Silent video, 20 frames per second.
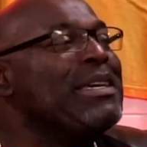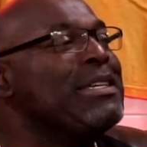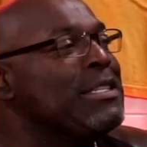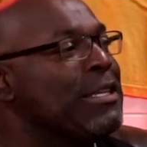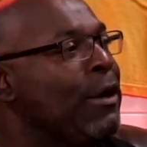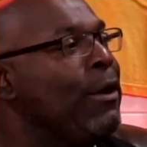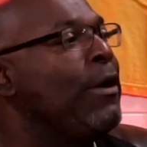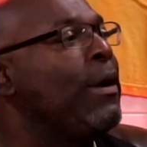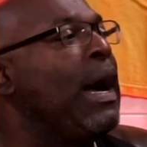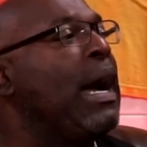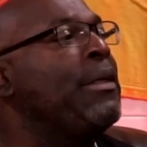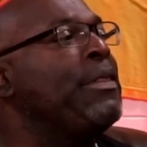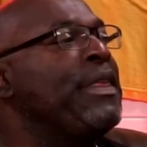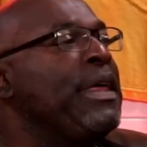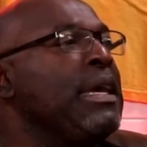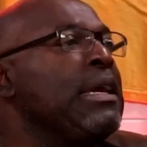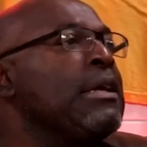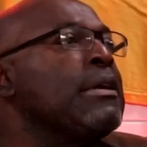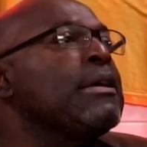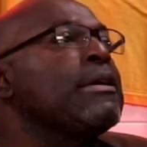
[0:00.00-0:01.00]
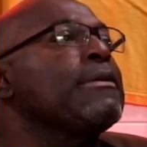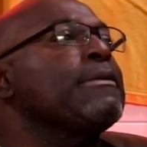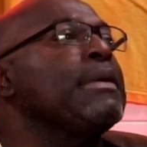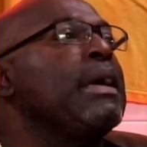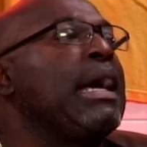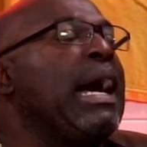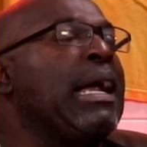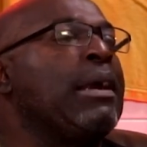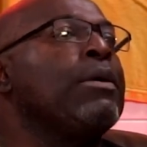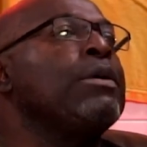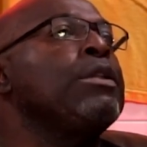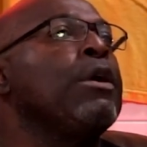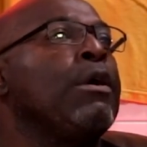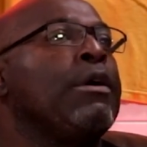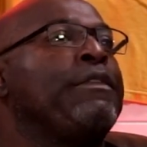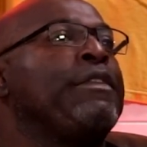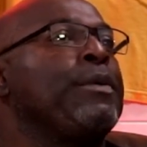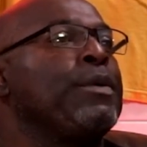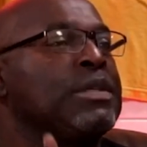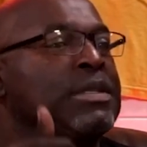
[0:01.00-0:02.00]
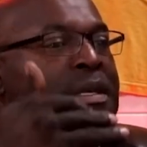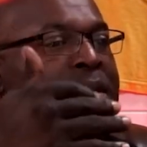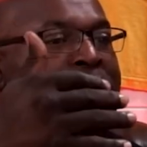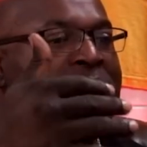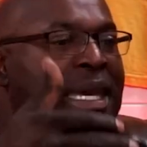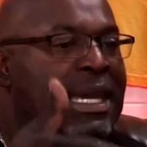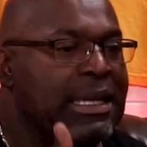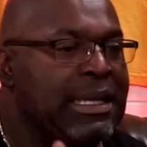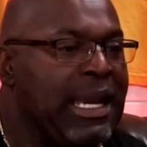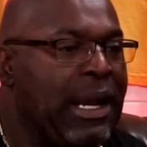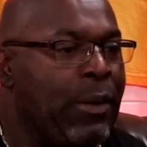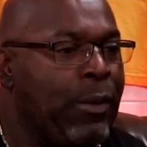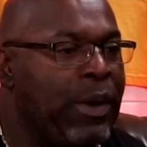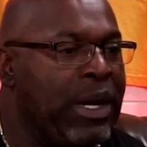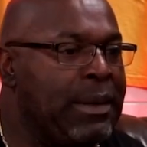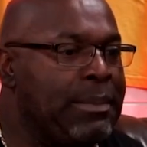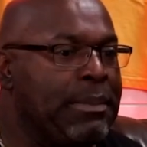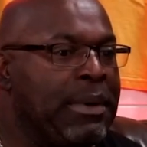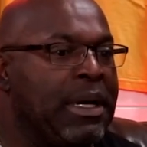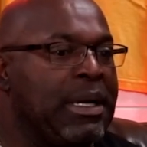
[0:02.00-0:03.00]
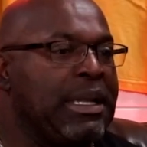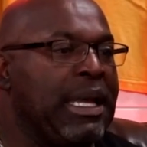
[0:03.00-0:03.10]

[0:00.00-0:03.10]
So I think, I don't know if it was a thing that went, but it